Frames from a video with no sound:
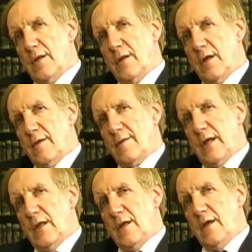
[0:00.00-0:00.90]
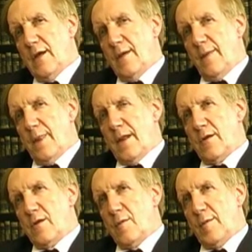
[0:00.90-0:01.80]
the understanding that
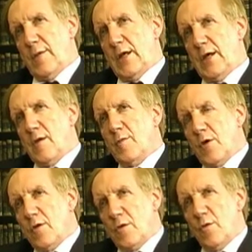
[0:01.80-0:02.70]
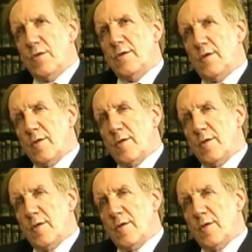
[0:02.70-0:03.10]
the human being cannot be reduced